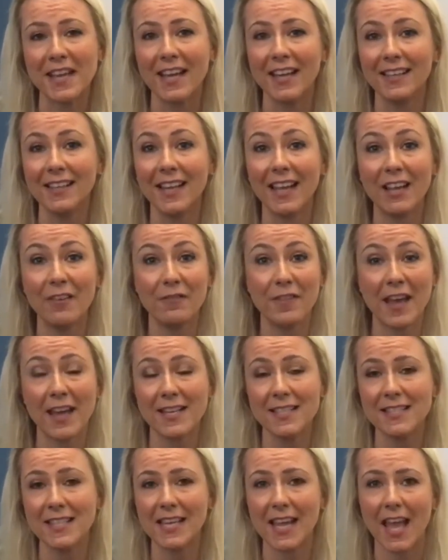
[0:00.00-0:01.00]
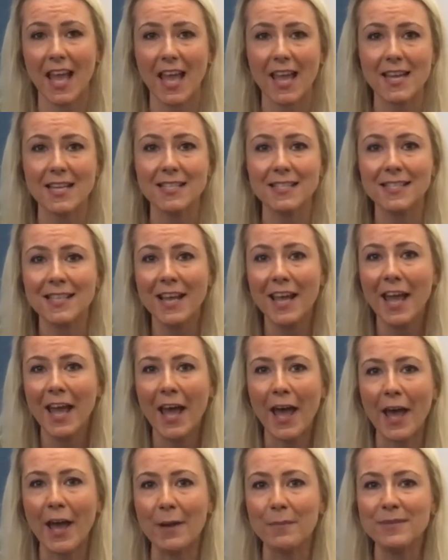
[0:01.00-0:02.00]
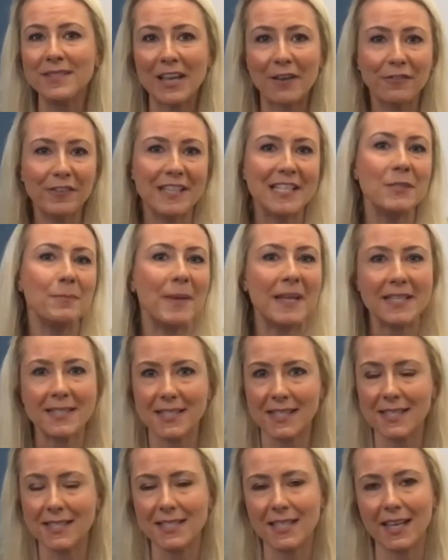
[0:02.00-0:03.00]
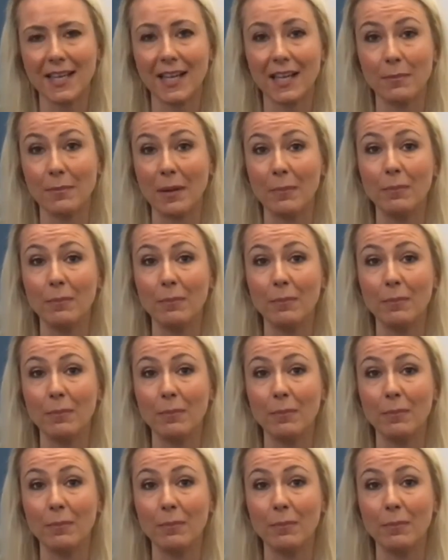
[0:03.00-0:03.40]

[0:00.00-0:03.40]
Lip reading: And if that is the case, definitely speak to the team.